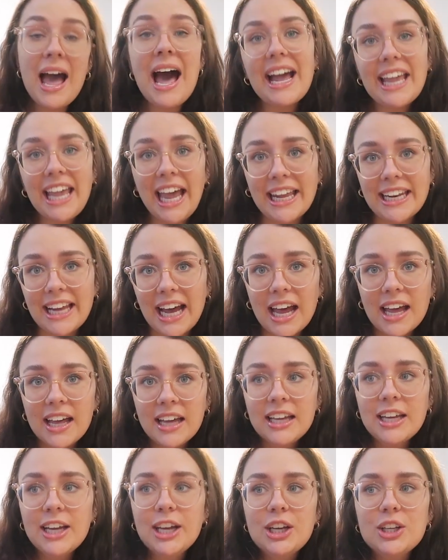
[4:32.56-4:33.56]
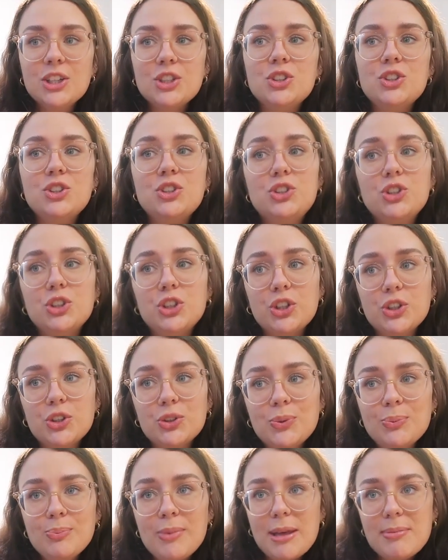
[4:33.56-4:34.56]
Anna, do
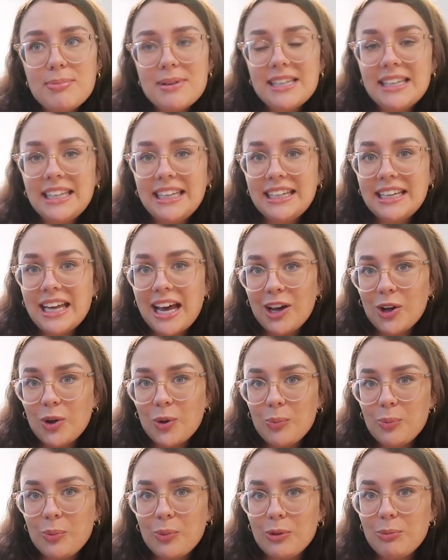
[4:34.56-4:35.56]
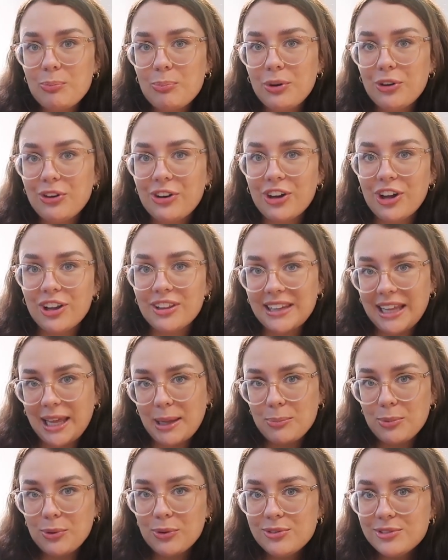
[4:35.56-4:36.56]
you maybe need help with putting on
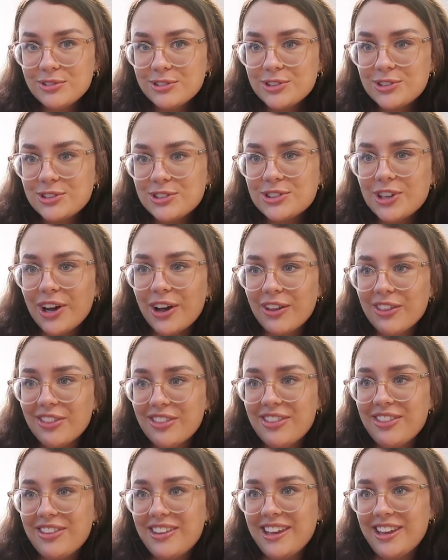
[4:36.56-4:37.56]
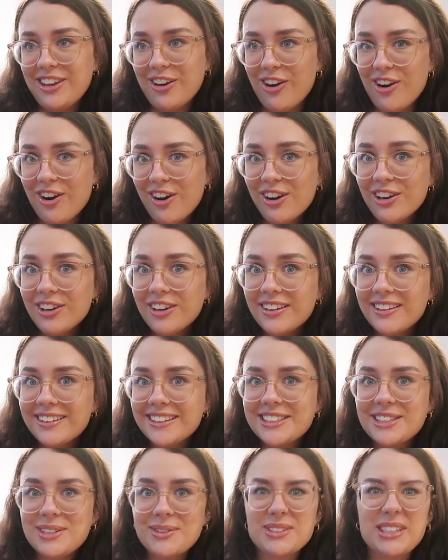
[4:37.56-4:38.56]
labels on the yarn?
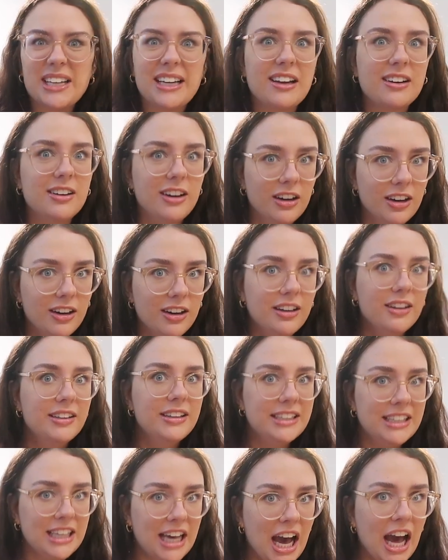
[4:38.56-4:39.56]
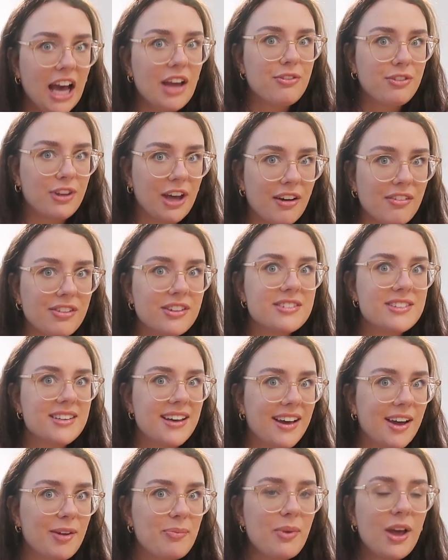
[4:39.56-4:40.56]
And she was like, yeah, if you have the
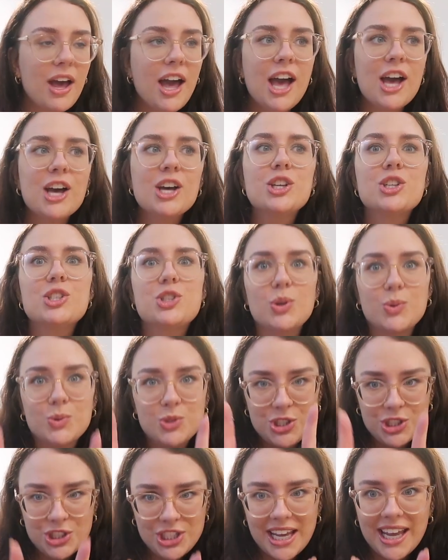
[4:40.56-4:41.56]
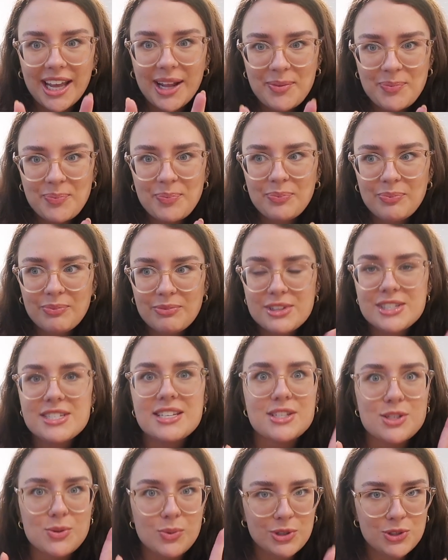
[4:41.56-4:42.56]
time. So today,
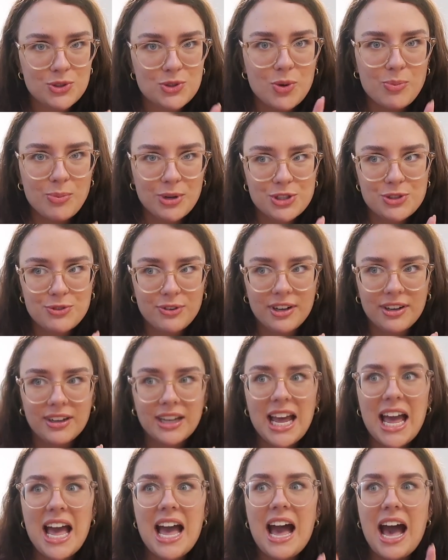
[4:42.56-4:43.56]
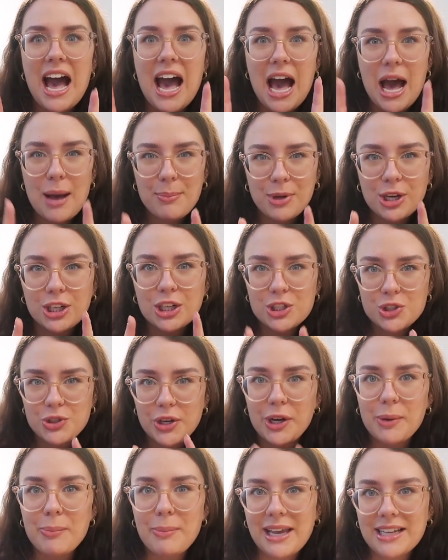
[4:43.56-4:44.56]
since it was so much fun, I'm gonna
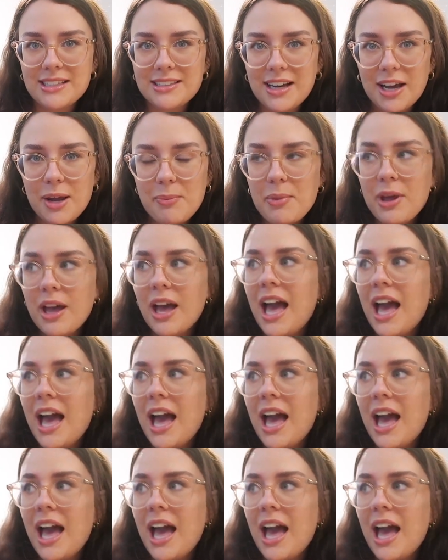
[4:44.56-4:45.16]
try to make time.